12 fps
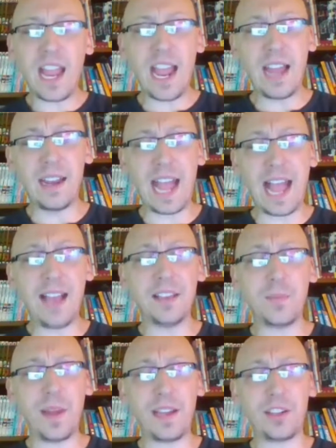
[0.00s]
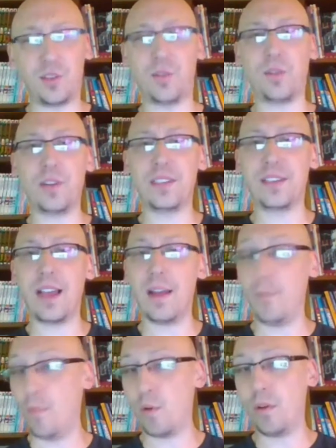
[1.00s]
And as my stories
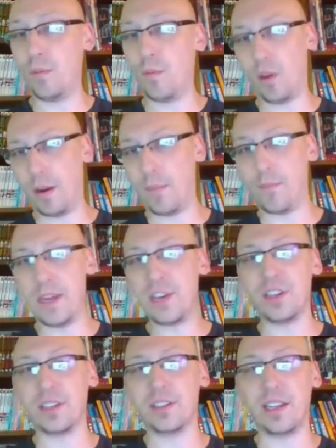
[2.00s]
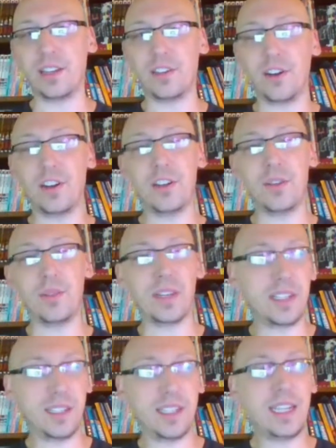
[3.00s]
got more and more ambitious, they started to
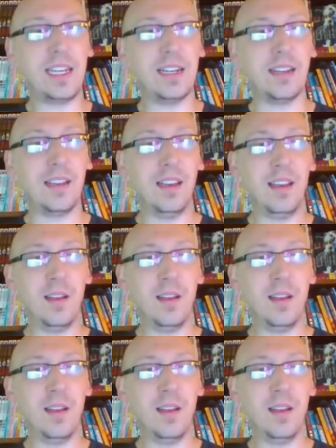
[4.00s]
exceed